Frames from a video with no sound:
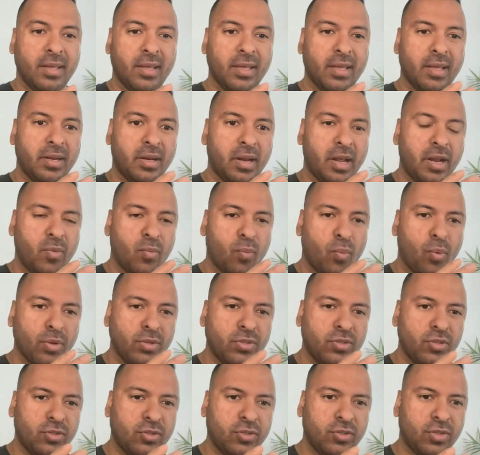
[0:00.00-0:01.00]
And
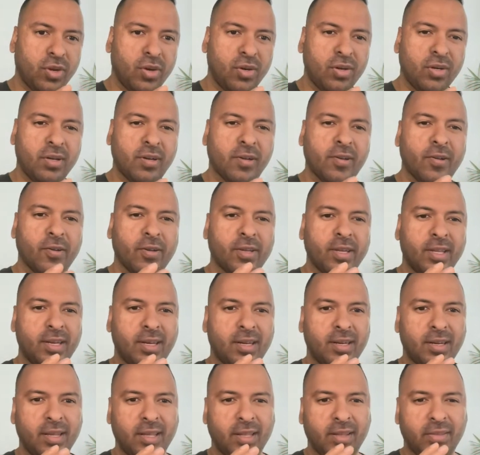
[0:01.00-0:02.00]
once you start
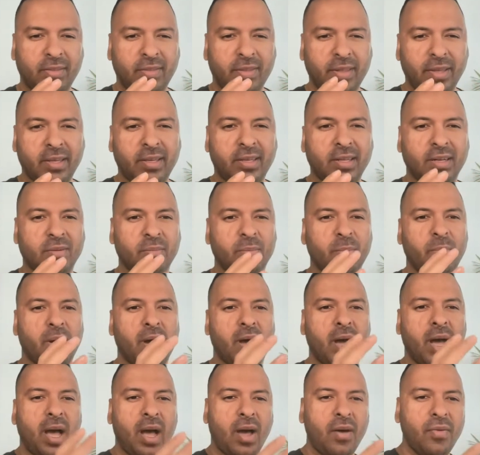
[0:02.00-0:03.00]
looking and thinking of
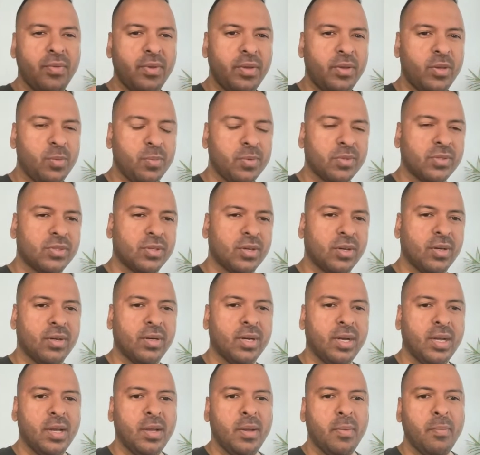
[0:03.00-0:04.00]
how the humans are
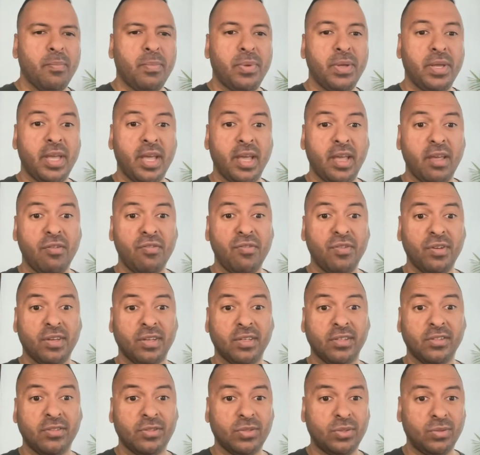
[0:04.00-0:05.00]

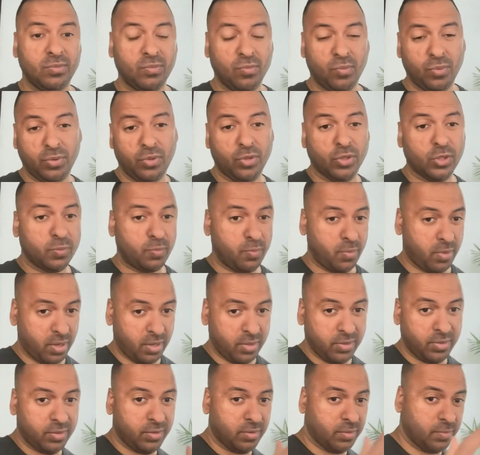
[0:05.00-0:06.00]
behaving with those
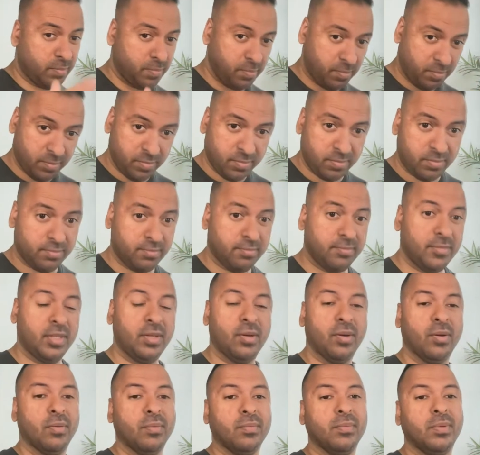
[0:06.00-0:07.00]
other, I